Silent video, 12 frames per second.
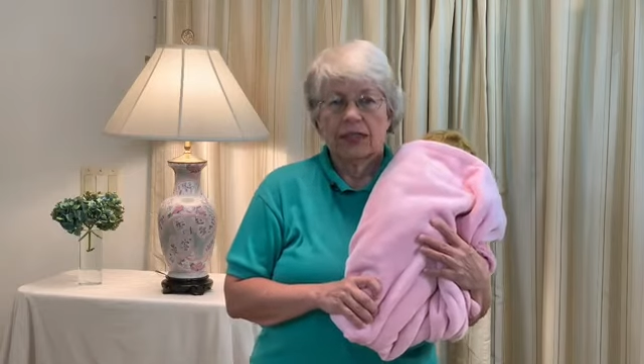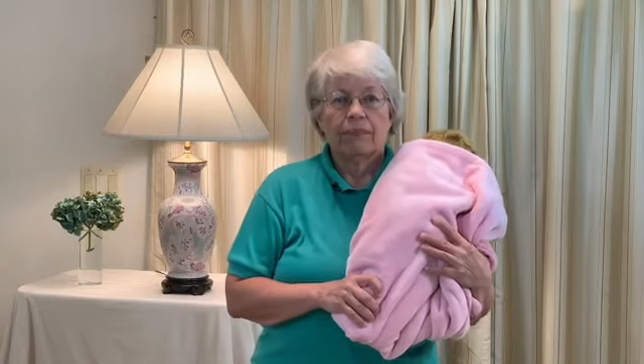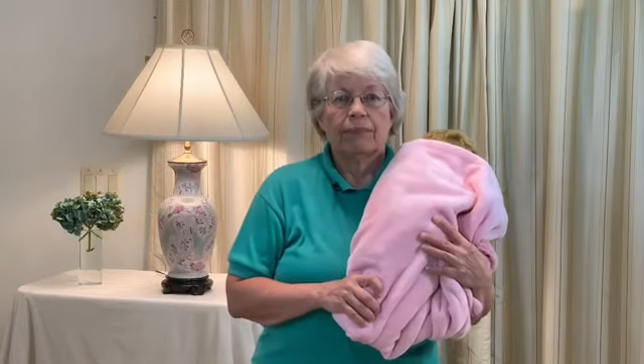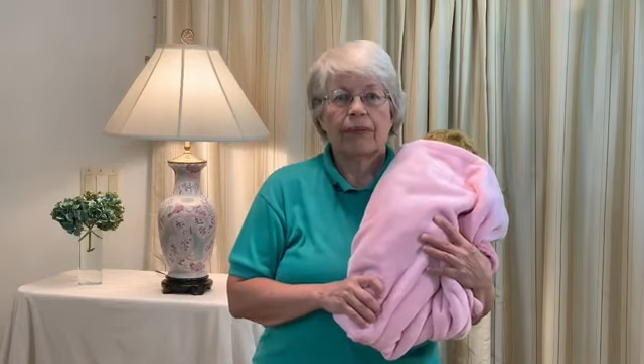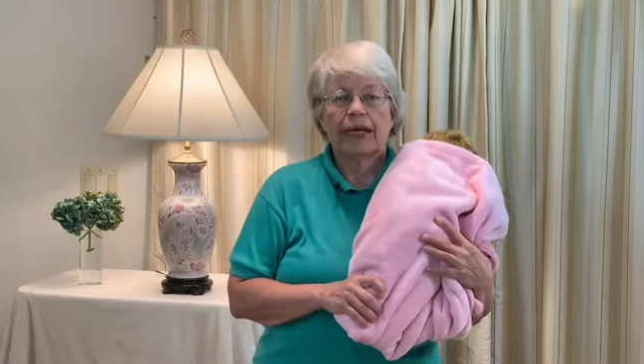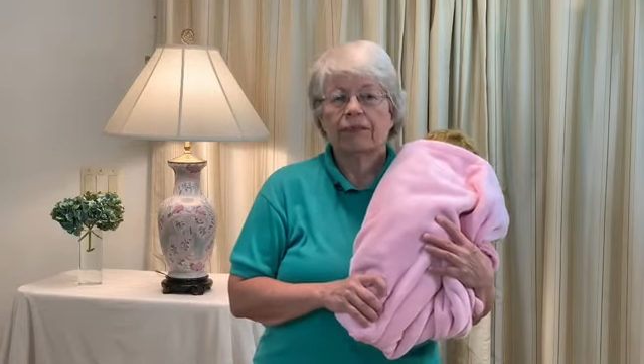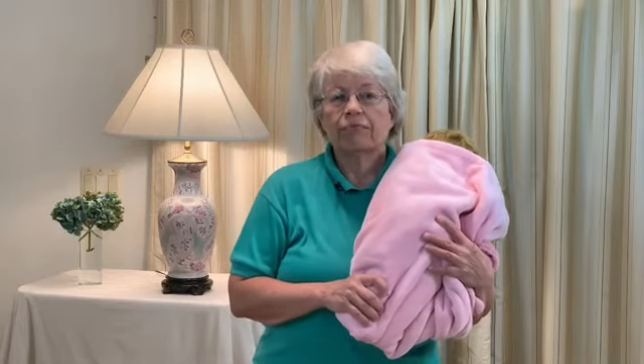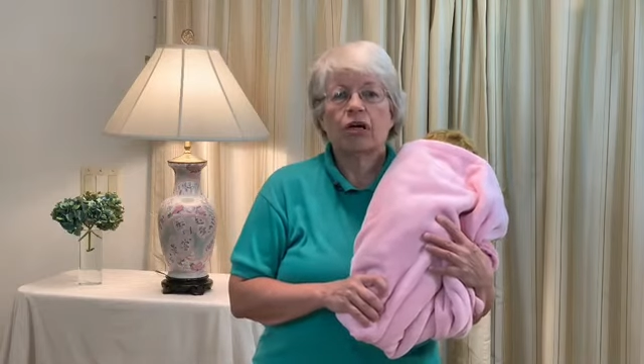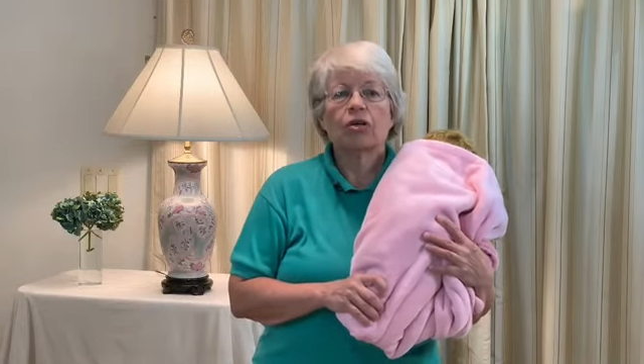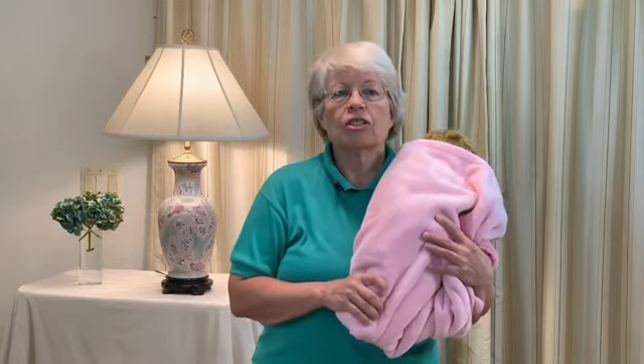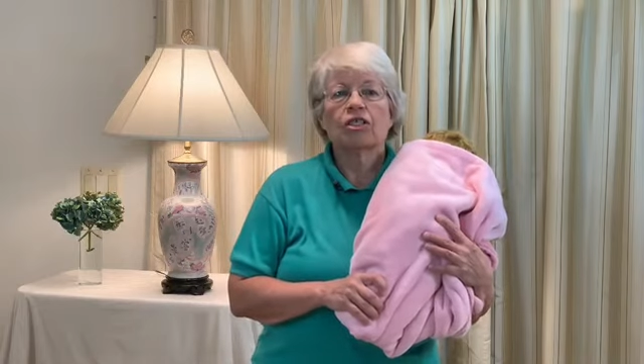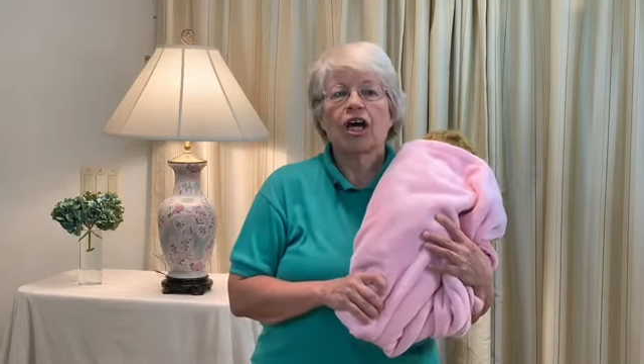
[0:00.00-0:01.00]
But
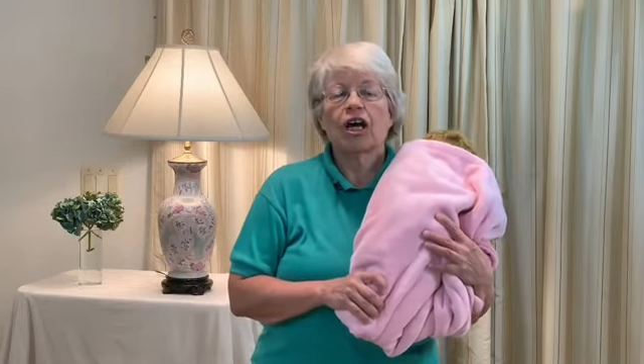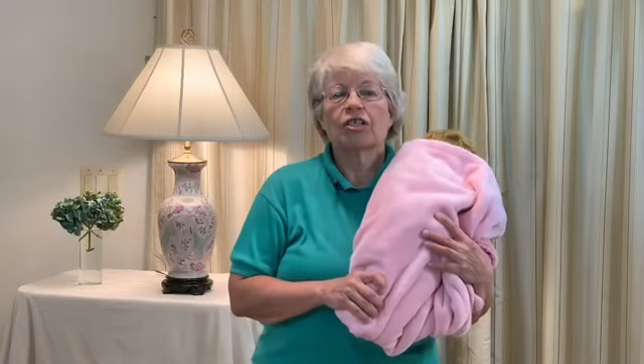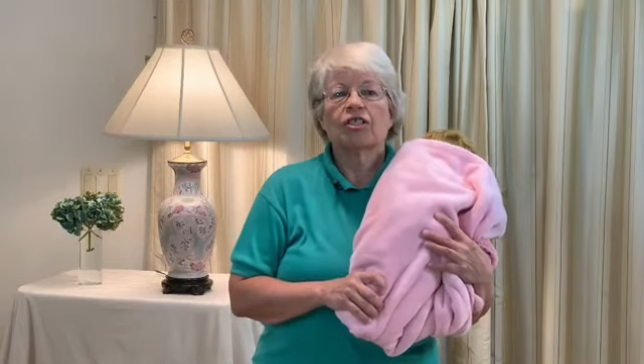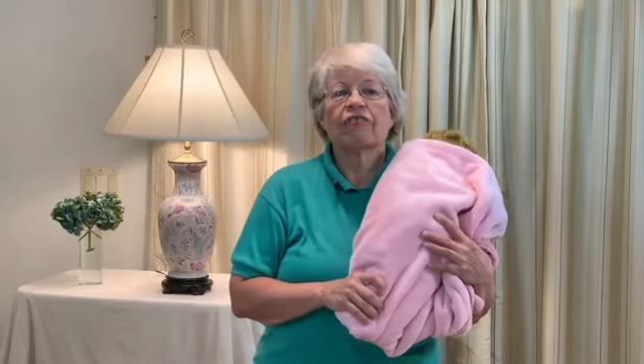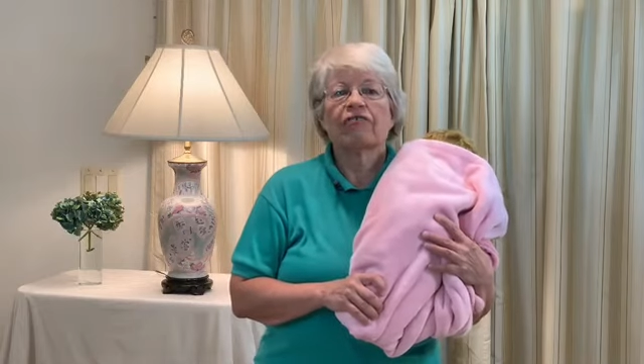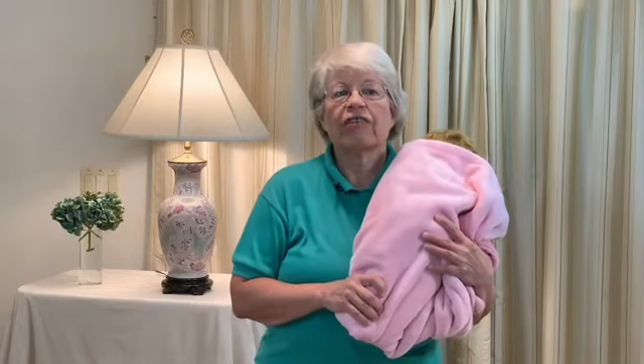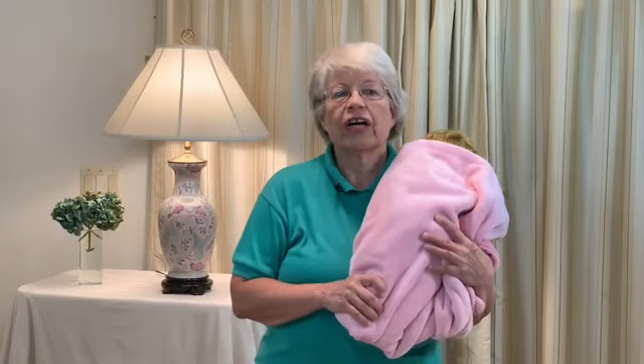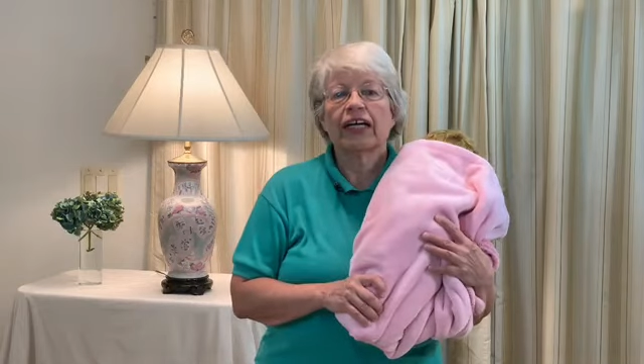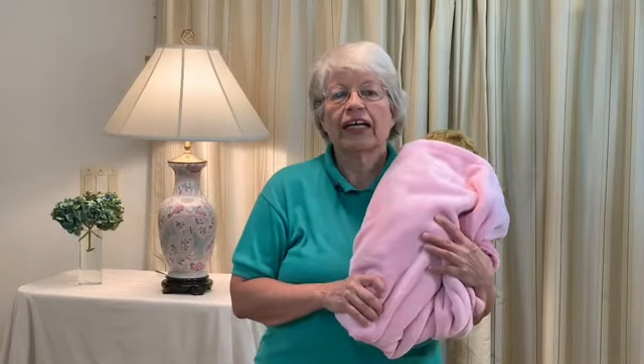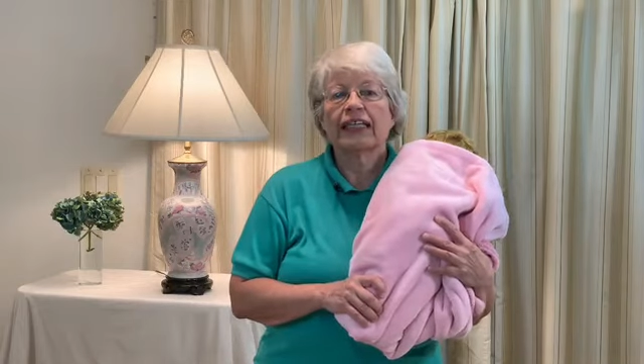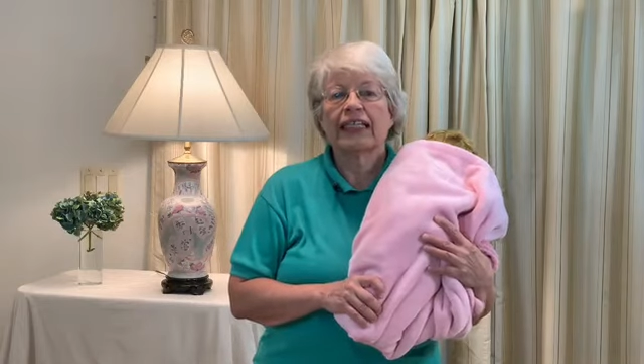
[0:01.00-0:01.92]
most dogs are fine,